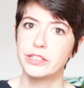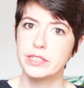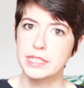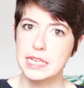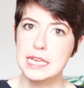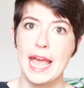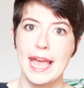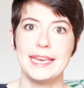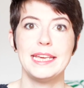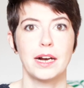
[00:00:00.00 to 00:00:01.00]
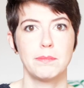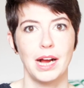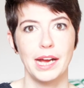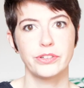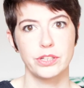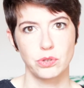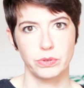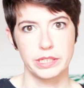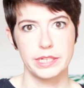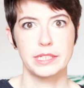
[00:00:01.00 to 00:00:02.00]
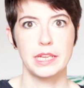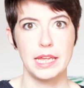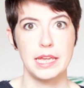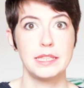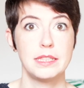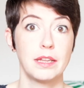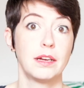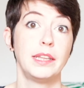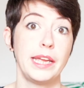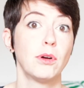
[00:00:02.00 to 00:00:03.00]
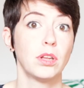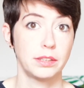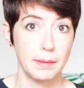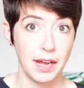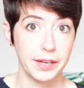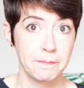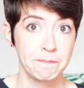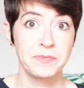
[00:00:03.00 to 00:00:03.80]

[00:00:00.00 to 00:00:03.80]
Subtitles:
to see any carbohydrate sources in the label on the back.